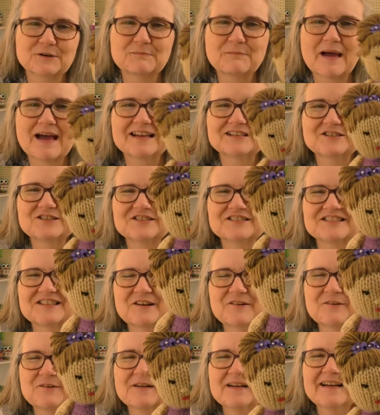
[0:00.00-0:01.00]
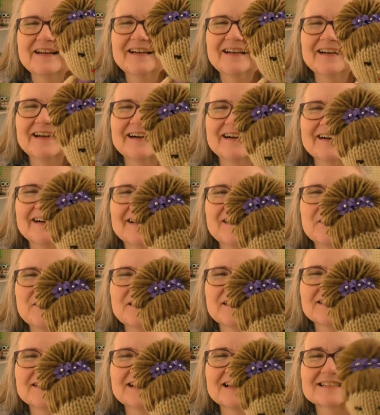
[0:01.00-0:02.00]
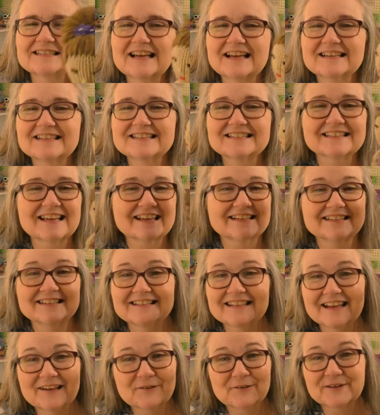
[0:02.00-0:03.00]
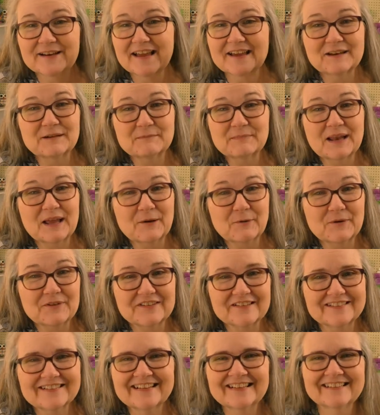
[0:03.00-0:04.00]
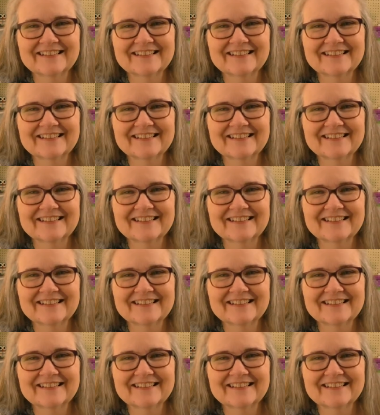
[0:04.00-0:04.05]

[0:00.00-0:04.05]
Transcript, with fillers: imagine. So, uh, unless I decide to take her down and play with her,